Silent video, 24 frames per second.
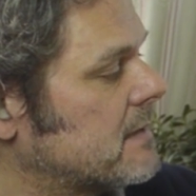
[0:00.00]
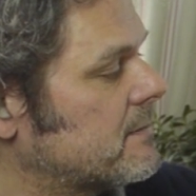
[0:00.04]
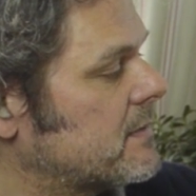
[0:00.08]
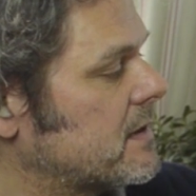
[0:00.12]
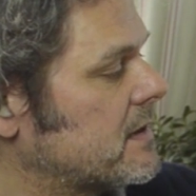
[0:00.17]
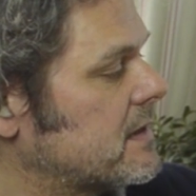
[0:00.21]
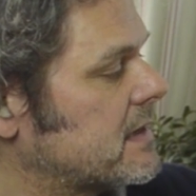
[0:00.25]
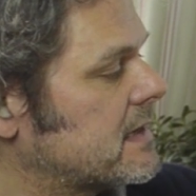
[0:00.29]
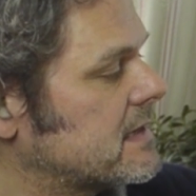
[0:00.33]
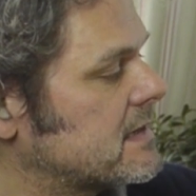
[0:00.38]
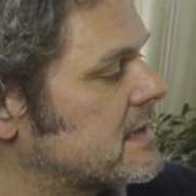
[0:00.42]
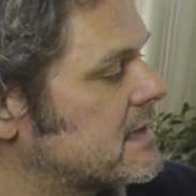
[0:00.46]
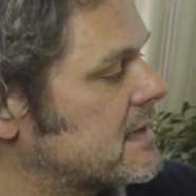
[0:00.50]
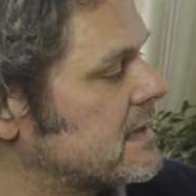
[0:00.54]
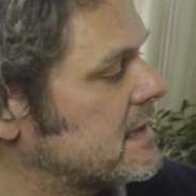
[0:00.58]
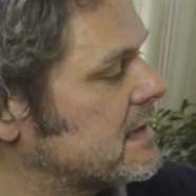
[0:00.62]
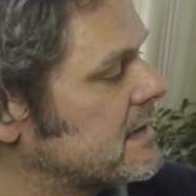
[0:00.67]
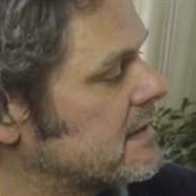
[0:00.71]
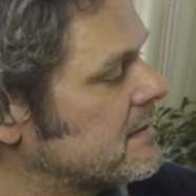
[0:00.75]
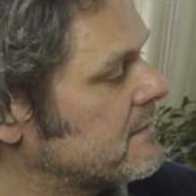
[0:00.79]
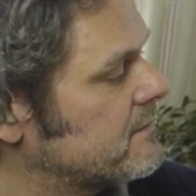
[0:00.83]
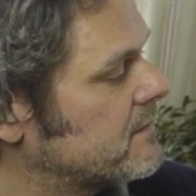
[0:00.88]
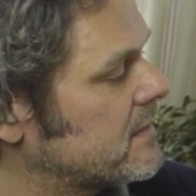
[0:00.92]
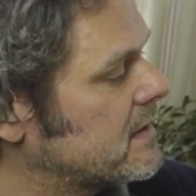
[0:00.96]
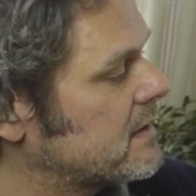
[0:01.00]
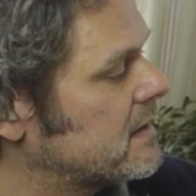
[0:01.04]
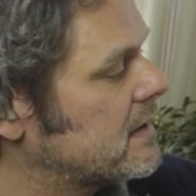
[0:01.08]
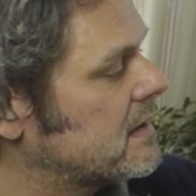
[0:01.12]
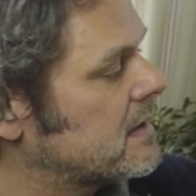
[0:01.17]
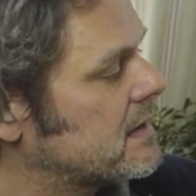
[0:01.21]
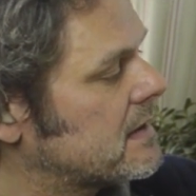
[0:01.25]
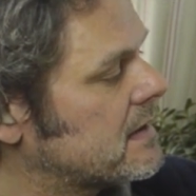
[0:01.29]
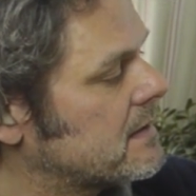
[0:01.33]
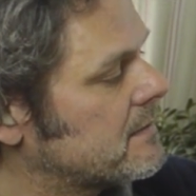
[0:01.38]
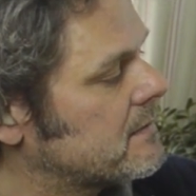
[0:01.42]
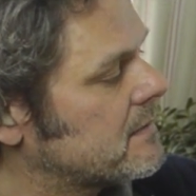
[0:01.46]
But you can see
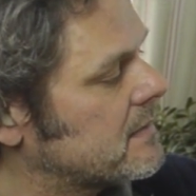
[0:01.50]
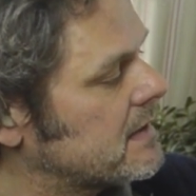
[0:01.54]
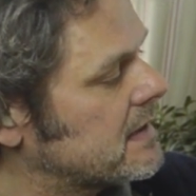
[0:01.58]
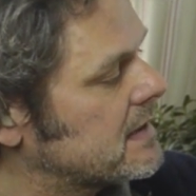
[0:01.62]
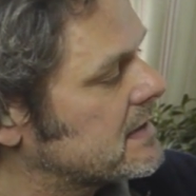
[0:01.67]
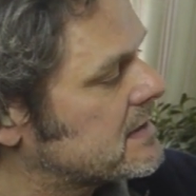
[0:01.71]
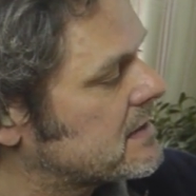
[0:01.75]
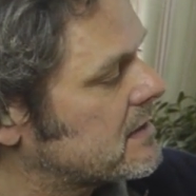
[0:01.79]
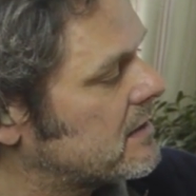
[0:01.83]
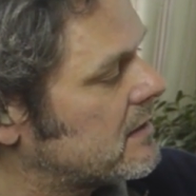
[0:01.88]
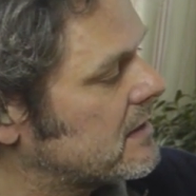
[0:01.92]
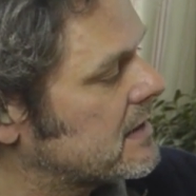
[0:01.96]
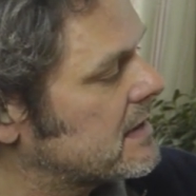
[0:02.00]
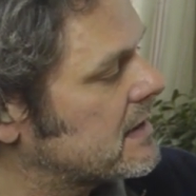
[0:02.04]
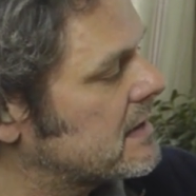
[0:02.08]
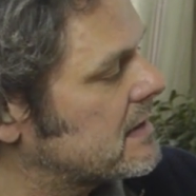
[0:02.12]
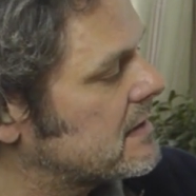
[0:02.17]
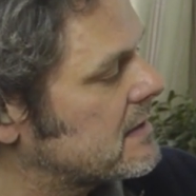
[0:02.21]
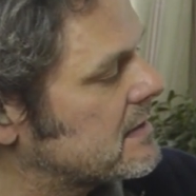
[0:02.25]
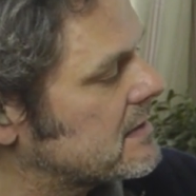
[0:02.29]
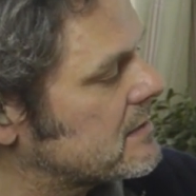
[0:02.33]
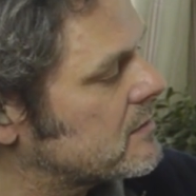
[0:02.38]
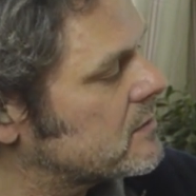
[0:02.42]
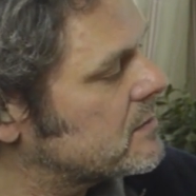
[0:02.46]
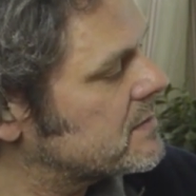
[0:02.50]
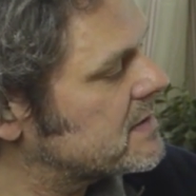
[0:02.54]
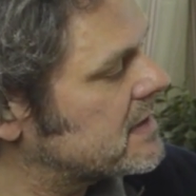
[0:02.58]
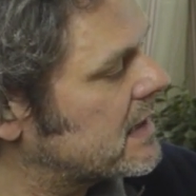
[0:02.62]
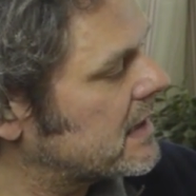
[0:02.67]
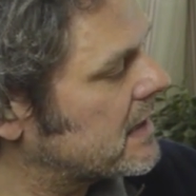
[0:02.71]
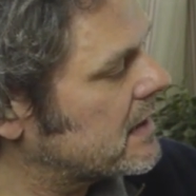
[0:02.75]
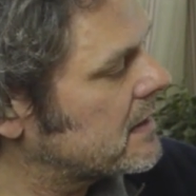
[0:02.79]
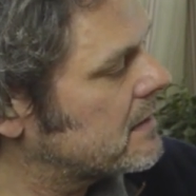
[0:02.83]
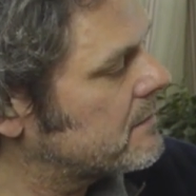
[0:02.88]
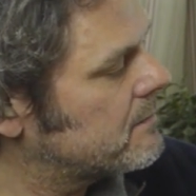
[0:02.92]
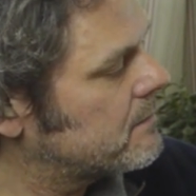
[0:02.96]
it's got here almost
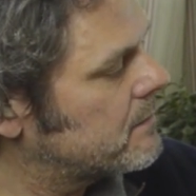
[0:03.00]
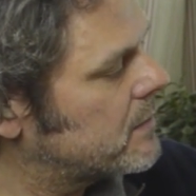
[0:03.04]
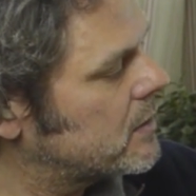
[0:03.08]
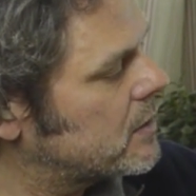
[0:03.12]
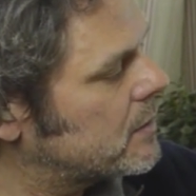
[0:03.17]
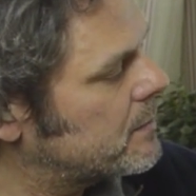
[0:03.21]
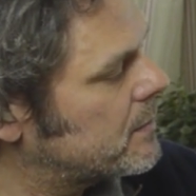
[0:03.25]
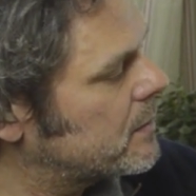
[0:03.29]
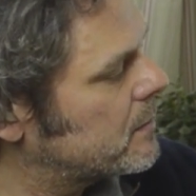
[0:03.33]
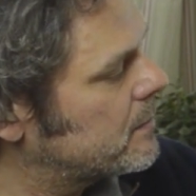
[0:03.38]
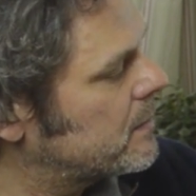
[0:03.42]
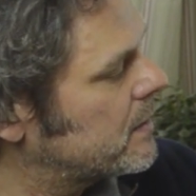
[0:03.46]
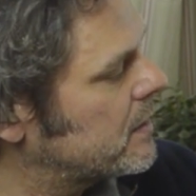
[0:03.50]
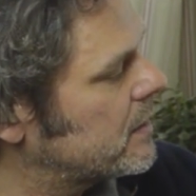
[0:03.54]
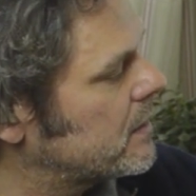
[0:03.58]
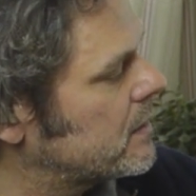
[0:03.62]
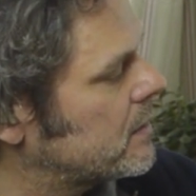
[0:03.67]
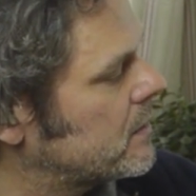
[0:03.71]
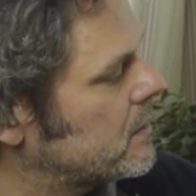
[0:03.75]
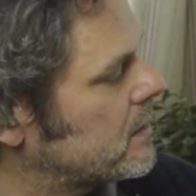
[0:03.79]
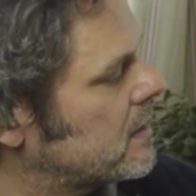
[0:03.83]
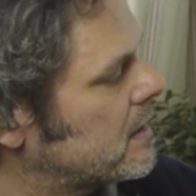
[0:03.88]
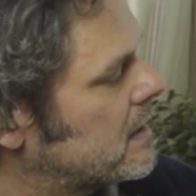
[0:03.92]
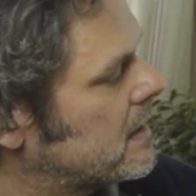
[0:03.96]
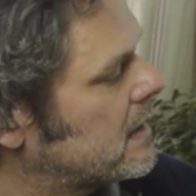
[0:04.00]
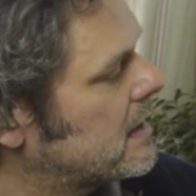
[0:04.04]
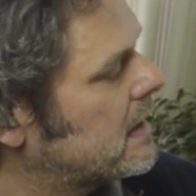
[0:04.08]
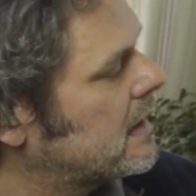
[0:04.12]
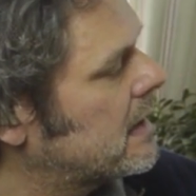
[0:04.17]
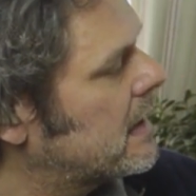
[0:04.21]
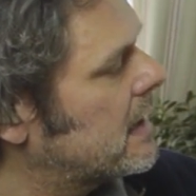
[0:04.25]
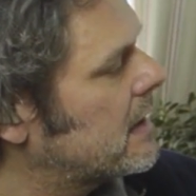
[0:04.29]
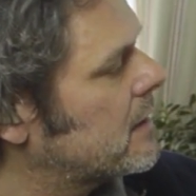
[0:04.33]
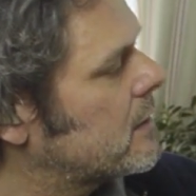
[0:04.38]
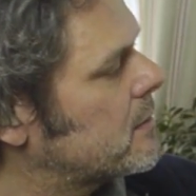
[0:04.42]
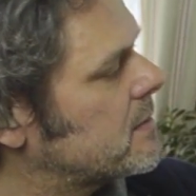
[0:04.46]
like a purple blue
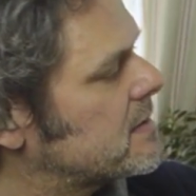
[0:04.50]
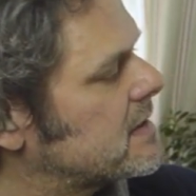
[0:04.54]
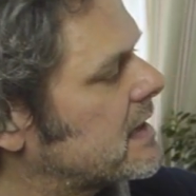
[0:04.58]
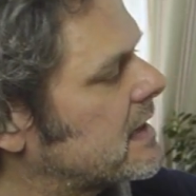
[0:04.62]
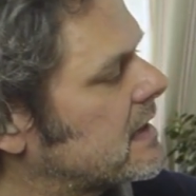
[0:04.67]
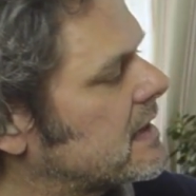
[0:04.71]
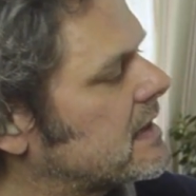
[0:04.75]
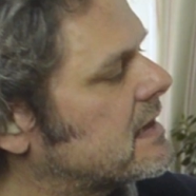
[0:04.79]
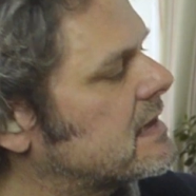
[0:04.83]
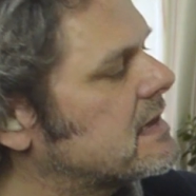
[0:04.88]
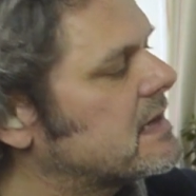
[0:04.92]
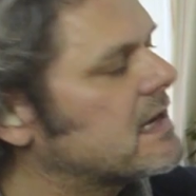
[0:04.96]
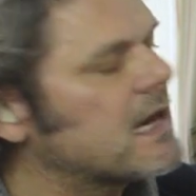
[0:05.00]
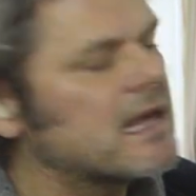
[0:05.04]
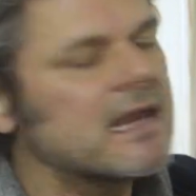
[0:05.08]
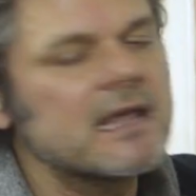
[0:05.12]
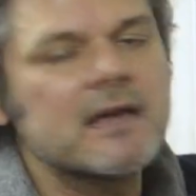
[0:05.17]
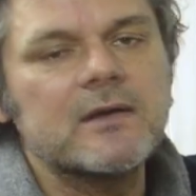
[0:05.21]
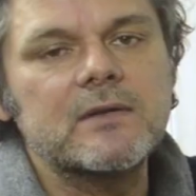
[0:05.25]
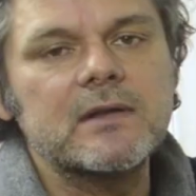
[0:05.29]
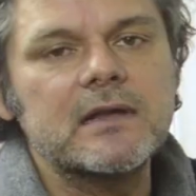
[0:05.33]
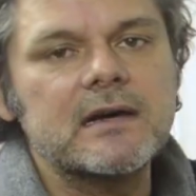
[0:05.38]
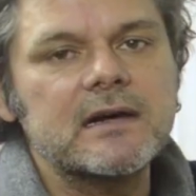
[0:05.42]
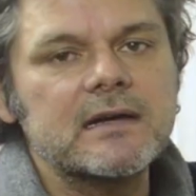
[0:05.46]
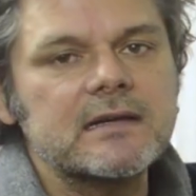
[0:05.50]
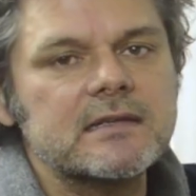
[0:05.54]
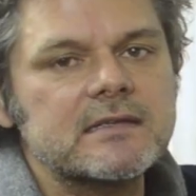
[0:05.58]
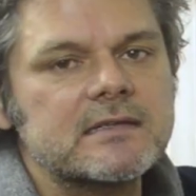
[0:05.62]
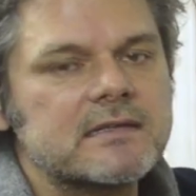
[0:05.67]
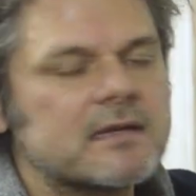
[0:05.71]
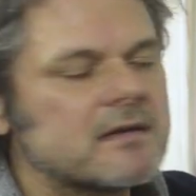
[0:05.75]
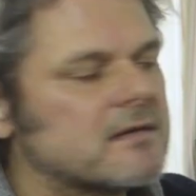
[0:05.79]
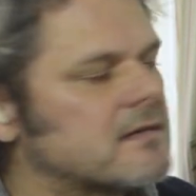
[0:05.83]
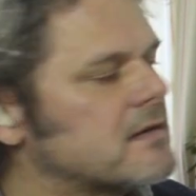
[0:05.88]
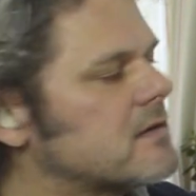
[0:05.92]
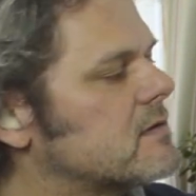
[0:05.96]
and almost like a yellow light.
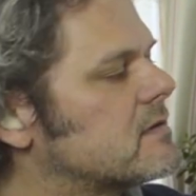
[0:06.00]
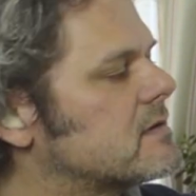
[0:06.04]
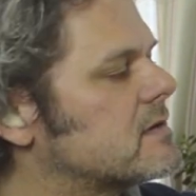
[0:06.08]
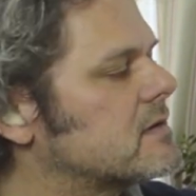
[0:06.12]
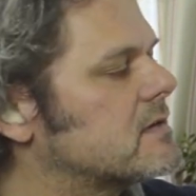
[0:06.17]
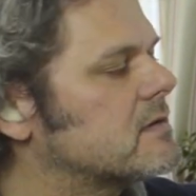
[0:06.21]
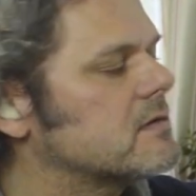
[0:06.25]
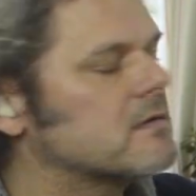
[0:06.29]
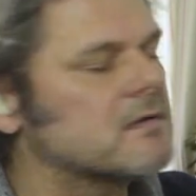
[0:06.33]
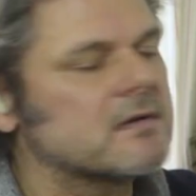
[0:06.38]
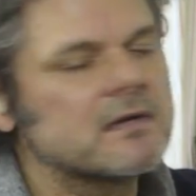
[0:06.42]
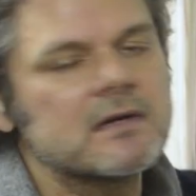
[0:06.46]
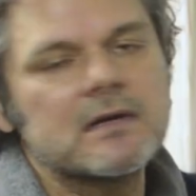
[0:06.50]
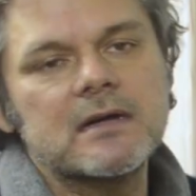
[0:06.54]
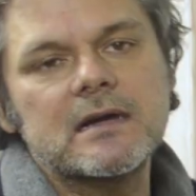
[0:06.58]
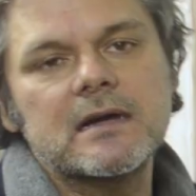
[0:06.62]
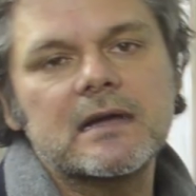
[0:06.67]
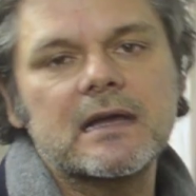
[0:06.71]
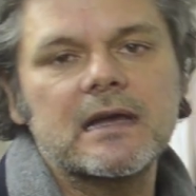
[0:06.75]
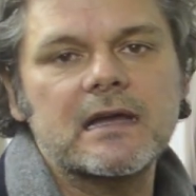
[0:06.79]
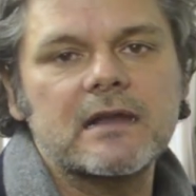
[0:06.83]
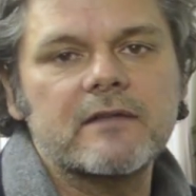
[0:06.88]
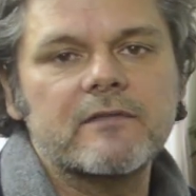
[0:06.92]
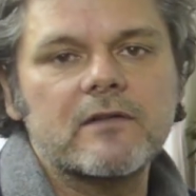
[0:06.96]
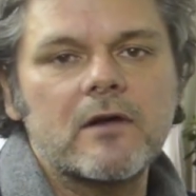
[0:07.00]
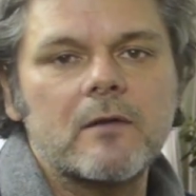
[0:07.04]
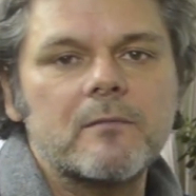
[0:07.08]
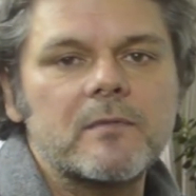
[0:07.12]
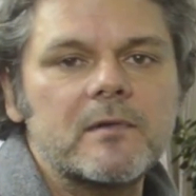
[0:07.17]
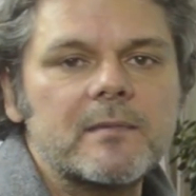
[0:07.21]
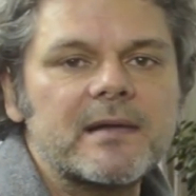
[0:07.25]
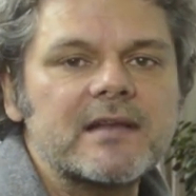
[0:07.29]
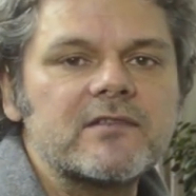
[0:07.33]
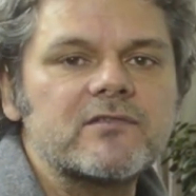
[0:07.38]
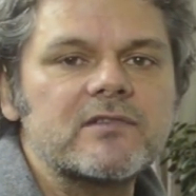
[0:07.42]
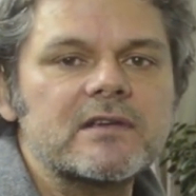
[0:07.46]
So those two are kind of
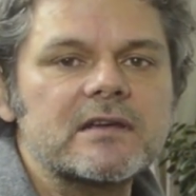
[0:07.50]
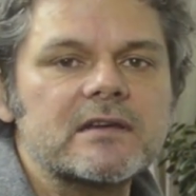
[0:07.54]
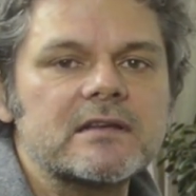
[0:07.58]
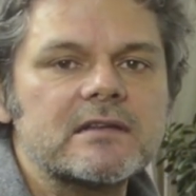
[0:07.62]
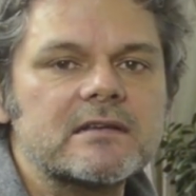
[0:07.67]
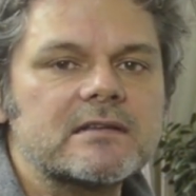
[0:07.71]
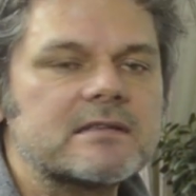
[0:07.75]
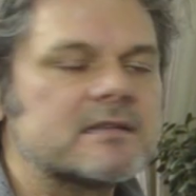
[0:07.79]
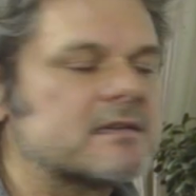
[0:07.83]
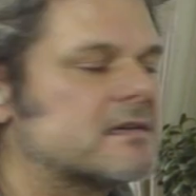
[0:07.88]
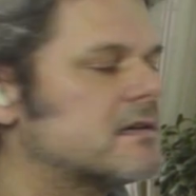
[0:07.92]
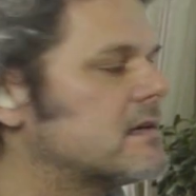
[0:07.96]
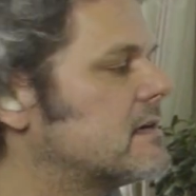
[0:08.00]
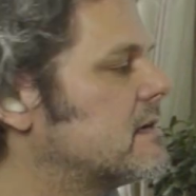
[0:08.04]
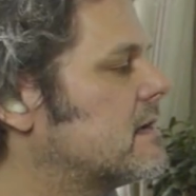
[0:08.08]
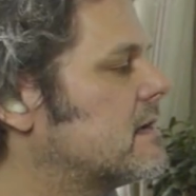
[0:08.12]
complementary colours.